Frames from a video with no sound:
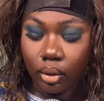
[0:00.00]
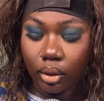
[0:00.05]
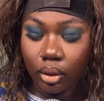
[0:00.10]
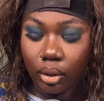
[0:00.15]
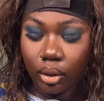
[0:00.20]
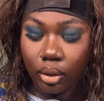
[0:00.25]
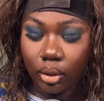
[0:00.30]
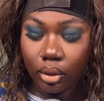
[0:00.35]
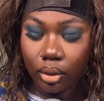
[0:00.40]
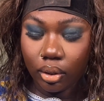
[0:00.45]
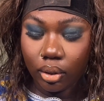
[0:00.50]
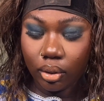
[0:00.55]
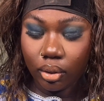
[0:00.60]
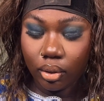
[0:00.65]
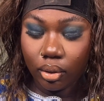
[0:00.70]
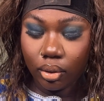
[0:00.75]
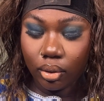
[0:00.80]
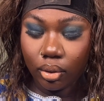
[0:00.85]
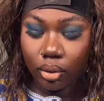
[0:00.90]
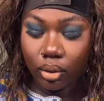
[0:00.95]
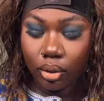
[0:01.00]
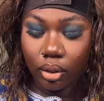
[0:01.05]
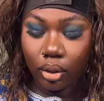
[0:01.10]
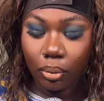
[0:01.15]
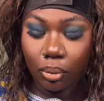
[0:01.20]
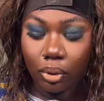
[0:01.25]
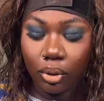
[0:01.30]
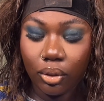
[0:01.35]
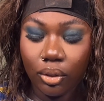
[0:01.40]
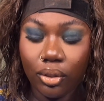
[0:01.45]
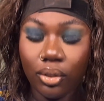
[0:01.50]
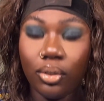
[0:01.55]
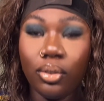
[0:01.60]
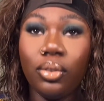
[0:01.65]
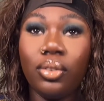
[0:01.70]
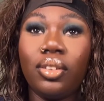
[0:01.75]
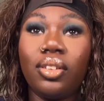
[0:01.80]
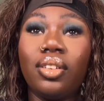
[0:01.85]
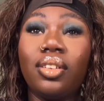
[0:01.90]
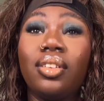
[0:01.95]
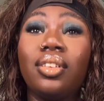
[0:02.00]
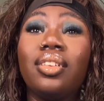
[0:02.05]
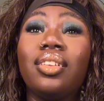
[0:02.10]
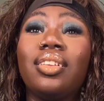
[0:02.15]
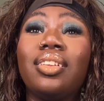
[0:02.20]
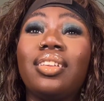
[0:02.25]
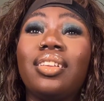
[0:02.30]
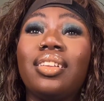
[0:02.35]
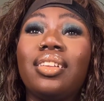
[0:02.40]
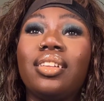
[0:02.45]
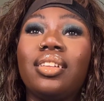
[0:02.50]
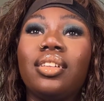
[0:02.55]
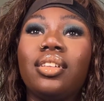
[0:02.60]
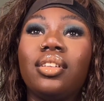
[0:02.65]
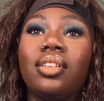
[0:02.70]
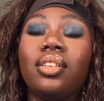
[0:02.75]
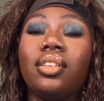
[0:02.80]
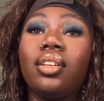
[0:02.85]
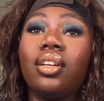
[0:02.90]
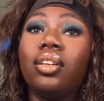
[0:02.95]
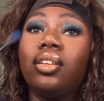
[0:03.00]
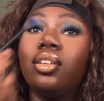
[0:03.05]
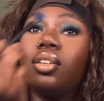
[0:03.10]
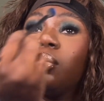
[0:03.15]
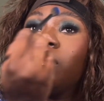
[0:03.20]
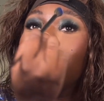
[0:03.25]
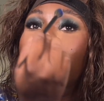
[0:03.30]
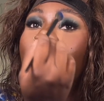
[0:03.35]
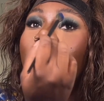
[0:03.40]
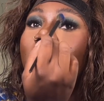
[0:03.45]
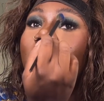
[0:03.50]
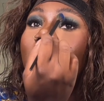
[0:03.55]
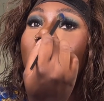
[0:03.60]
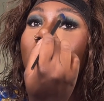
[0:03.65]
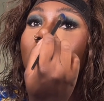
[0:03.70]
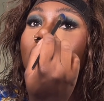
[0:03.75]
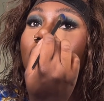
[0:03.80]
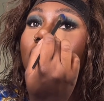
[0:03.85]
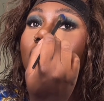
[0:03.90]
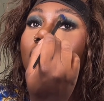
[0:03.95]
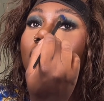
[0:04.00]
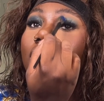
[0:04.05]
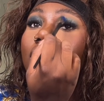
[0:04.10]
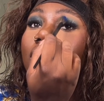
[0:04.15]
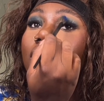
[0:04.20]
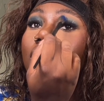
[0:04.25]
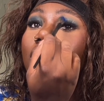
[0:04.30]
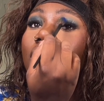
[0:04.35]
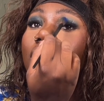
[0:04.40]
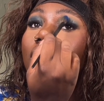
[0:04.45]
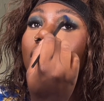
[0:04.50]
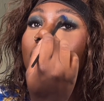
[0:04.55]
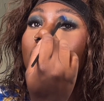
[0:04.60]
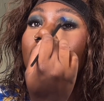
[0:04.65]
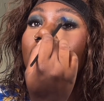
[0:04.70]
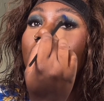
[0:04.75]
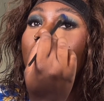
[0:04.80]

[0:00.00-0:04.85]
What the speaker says: And then I'm gonna use the lighter blue to kind of